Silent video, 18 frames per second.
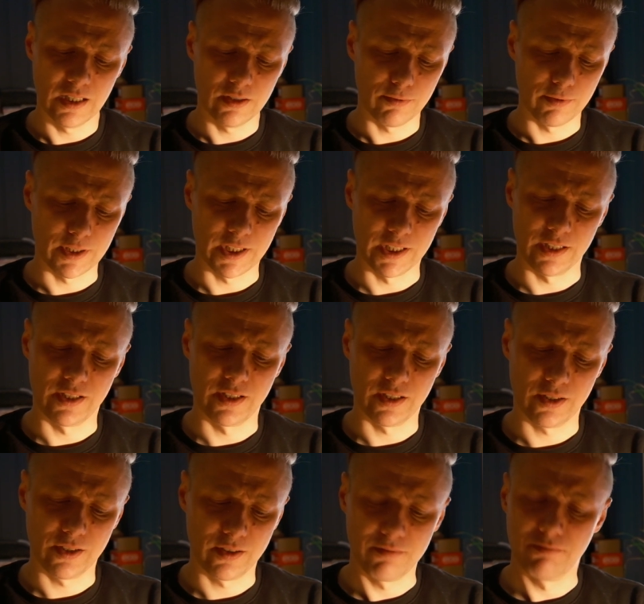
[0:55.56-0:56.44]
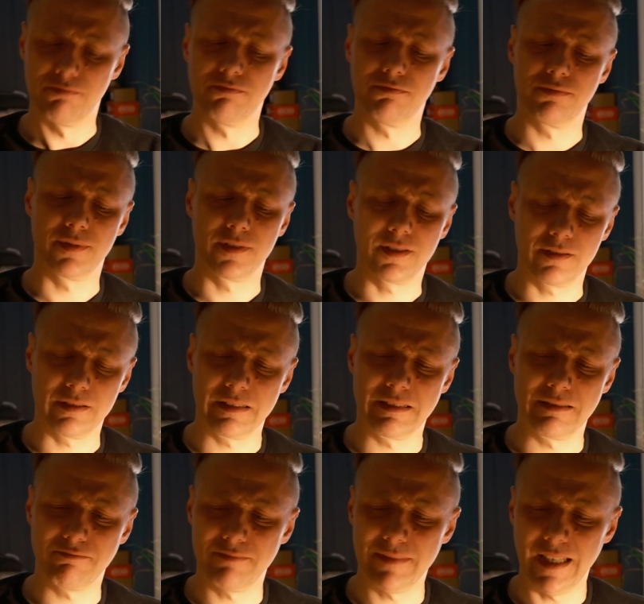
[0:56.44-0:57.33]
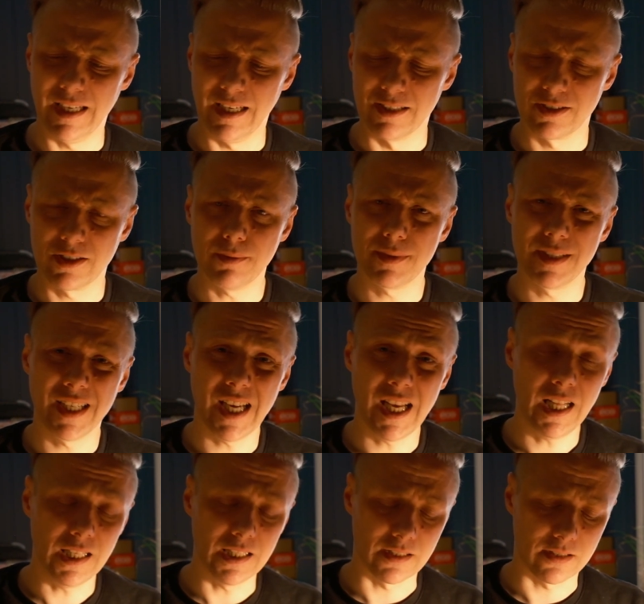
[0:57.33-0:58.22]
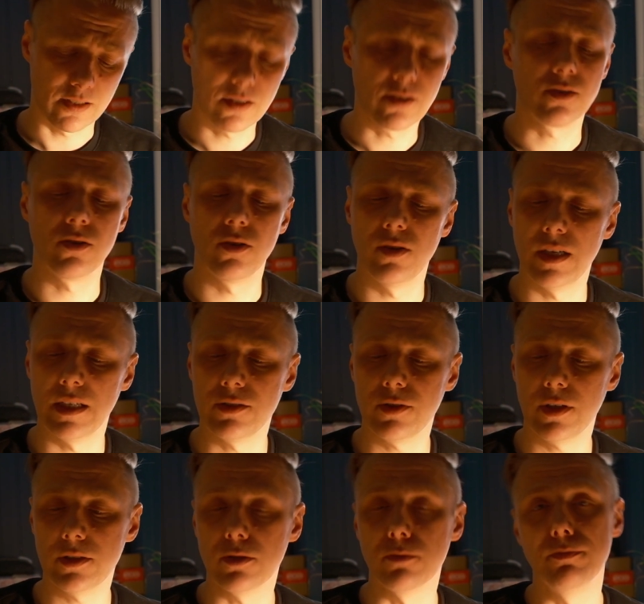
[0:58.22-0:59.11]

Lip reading: which is, yeah, something else. So I tried to